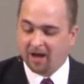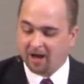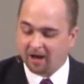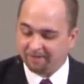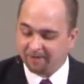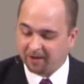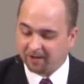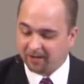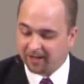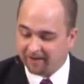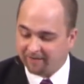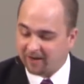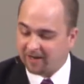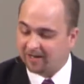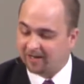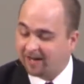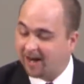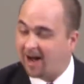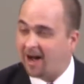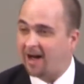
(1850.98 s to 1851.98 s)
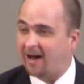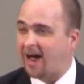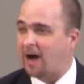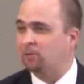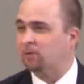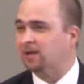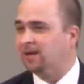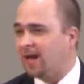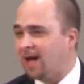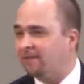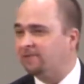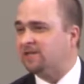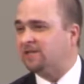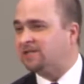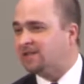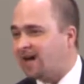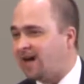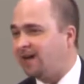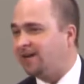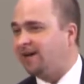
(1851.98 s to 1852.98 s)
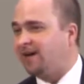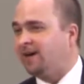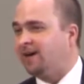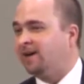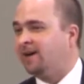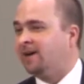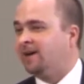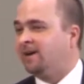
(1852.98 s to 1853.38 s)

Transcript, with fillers: of the living God. I would love to tell you